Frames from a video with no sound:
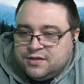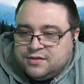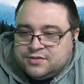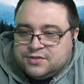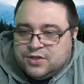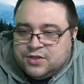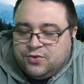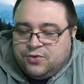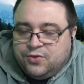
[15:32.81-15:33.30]

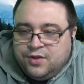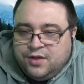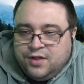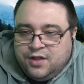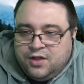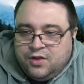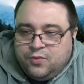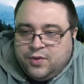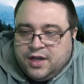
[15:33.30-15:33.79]
So
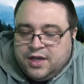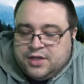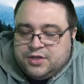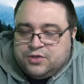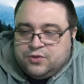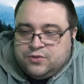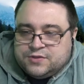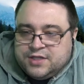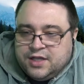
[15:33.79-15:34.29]
when I
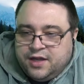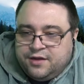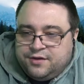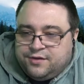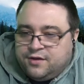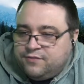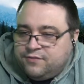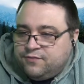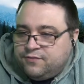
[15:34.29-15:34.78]
do sign
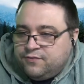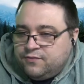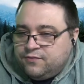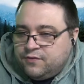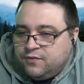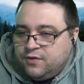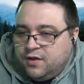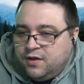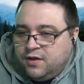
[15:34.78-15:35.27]
off
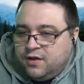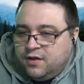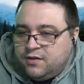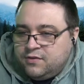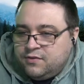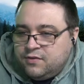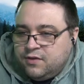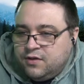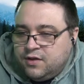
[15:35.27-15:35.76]

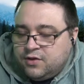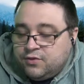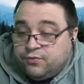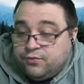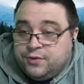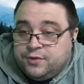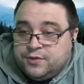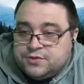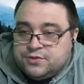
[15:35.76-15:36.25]
on a
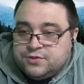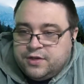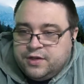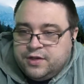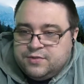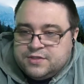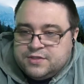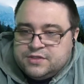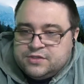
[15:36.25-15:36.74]
real stream,
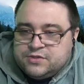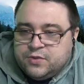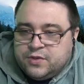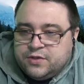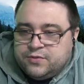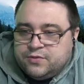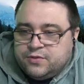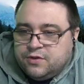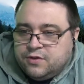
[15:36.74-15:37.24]
this is what
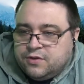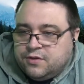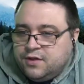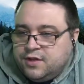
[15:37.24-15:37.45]
it would look like.